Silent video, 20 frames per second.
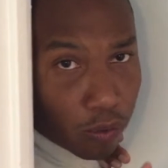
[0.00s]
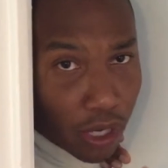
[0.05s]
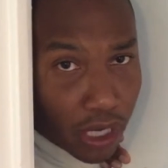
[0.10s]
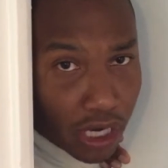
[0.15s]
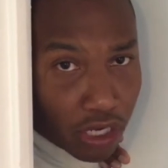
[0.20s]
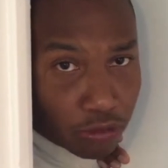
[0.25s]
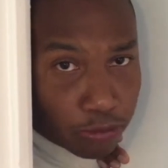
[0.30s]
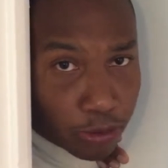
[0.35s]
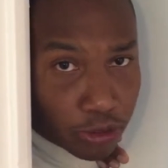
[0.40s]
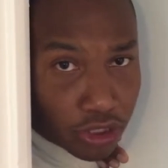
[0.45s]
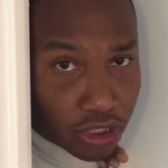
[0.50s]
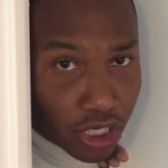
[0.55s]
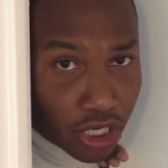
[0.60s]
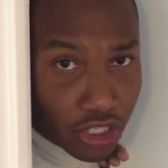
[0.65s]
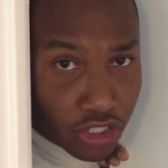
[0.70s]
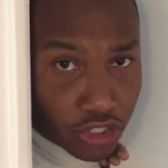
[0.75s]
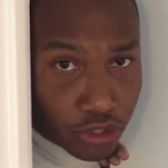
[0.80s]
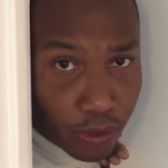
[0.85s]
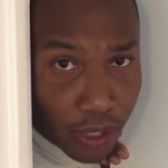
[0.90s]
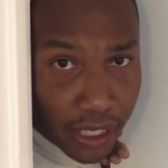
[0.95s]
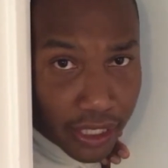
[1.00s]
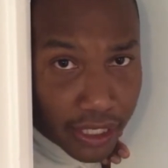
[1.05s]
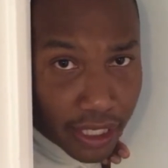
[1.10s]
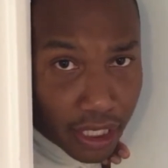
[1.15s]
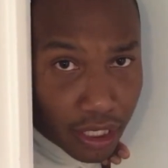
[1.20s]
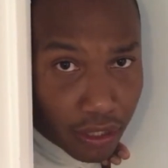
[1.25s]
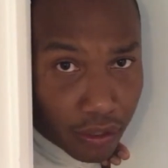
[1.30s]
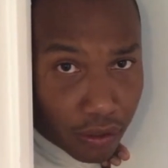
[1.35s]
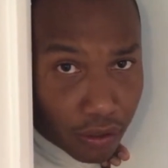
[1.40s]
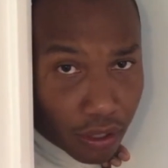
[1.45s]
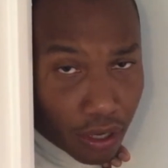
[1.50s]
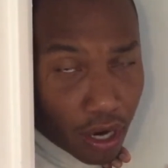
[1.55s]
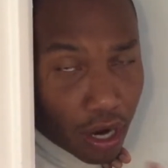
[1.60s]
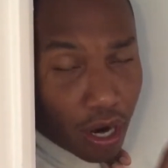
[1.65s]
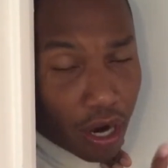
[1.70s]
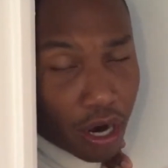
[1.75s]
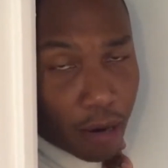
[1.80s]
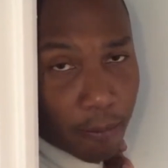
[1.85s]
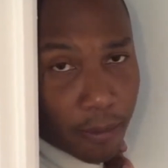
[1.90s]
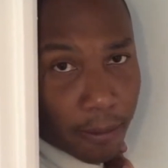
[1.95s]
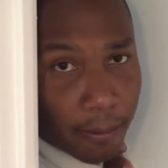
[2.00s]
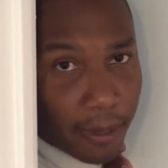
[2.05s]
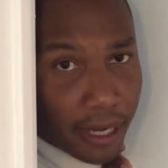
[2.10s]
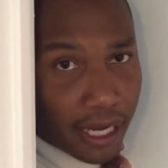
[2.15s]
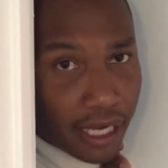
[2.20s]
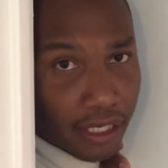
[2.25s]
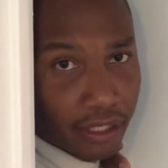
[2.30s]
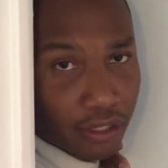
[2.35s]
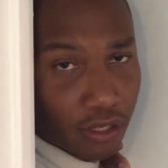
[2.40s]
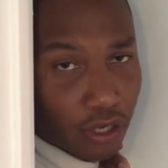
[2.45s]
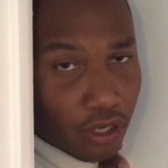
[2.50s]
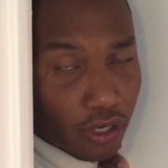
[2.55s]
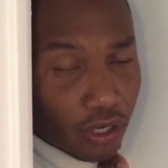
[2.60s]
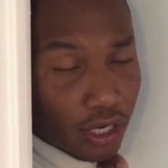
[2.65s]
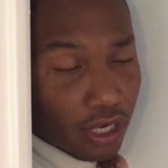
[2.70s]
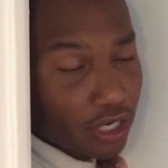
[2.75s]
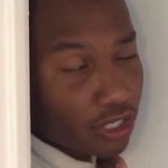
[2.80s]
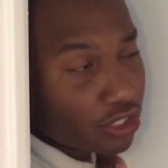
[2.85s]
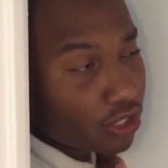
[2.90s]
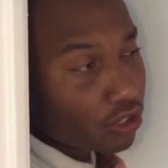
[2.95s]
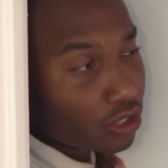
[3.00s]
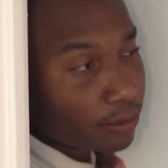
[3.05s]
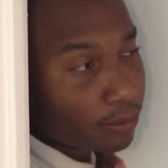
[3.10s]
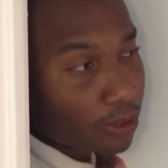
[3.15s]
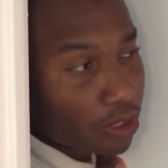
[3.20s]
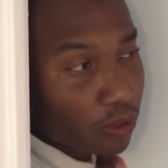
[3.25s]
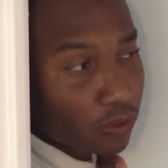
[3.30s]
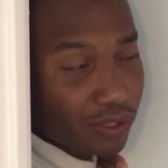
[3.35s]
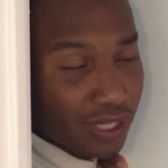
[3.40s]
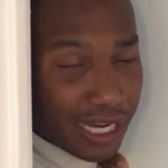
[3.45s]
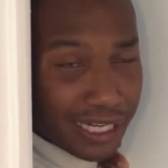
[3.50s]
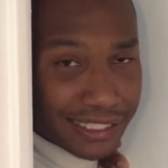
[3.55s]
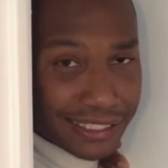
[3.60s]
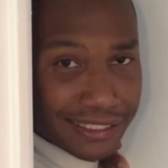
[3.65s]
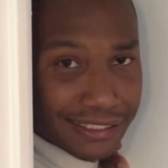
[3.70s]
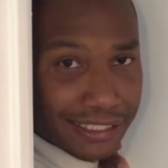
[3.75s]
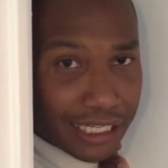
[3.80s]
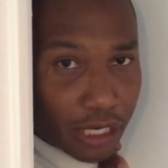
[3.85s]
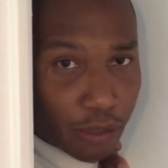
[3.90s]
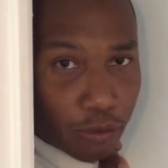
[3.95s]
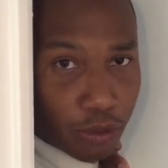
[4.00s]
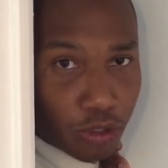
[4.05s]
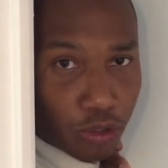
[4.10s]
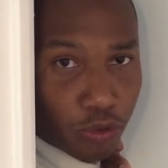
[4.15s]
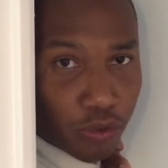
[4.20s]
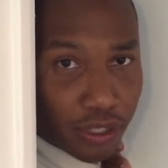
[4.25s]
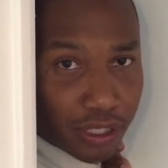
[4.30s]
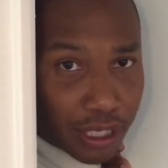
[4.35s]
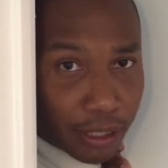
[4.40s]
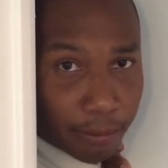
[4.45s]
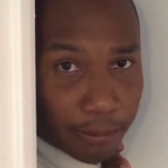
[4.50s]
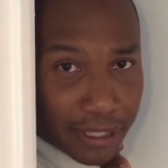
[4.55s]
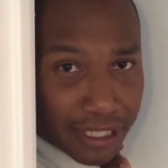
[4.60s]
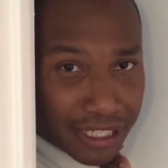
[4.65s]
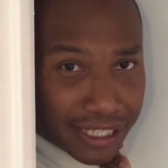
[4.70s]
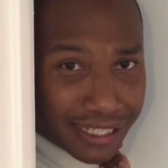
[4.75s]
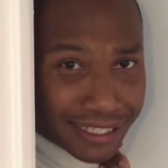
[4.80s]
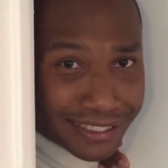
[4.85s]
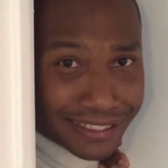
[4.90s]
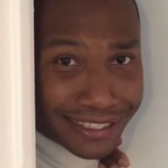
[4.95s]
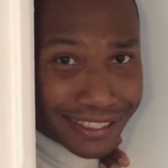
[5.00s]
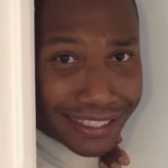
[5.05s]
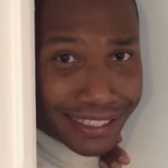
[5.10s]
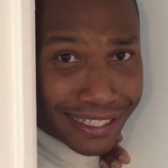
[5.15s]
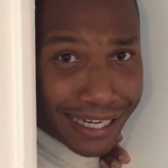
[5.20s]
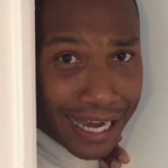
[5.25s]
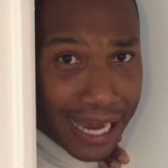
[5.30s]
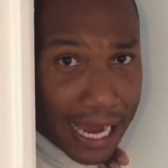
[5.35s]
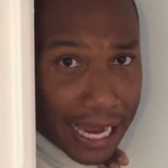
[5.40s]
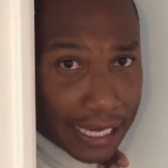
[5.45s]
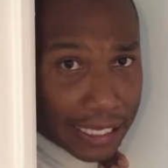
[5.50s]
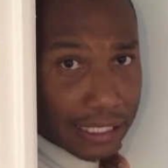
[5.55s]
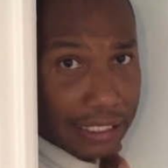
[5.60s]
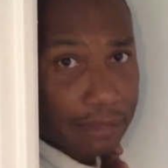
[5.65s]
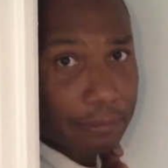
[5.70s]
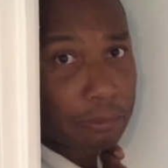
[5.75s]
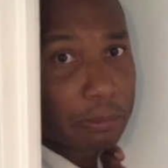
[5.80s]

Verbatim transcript: right, I was supposed to cut you right now? My bad, dog. Yo, let me go knock this out real quick. I'll be there in 10, alright?